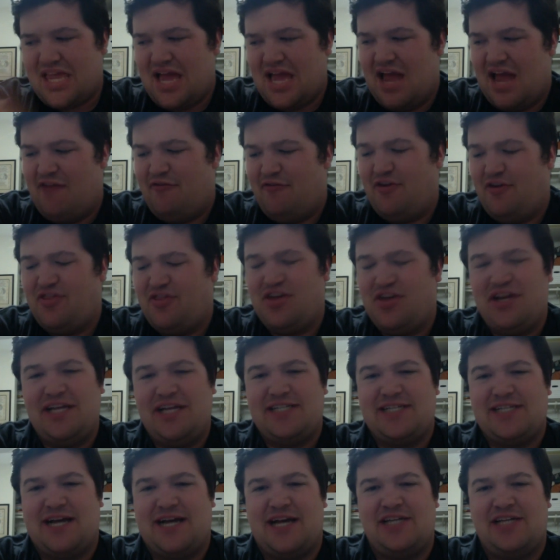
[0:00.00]
I felt the need
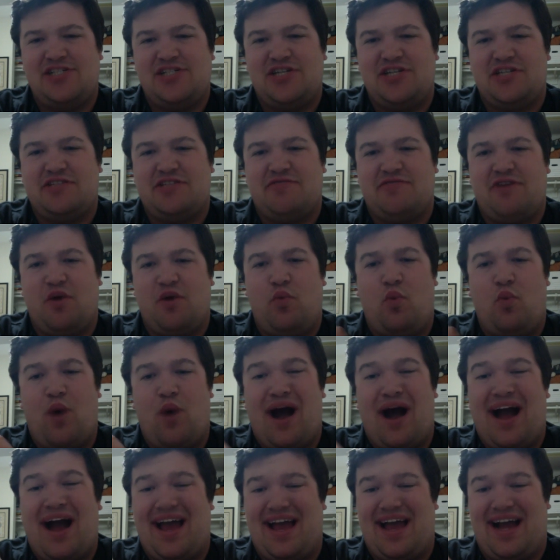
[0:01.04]
to kind of justify
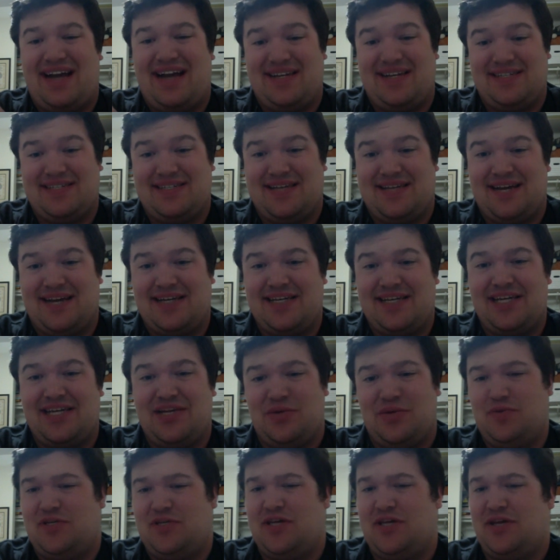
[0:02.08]
why I disliked it
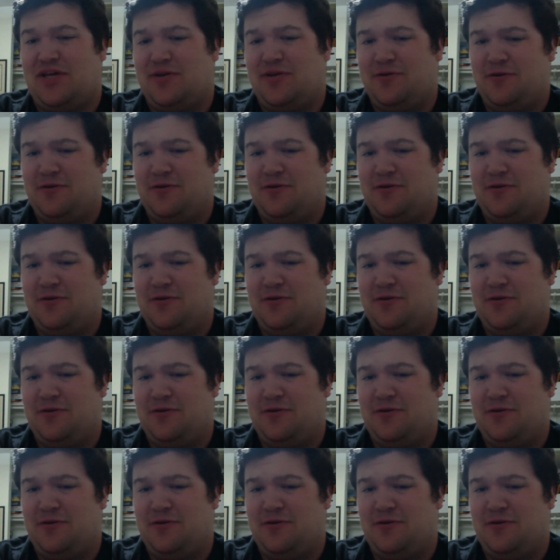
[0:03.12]
using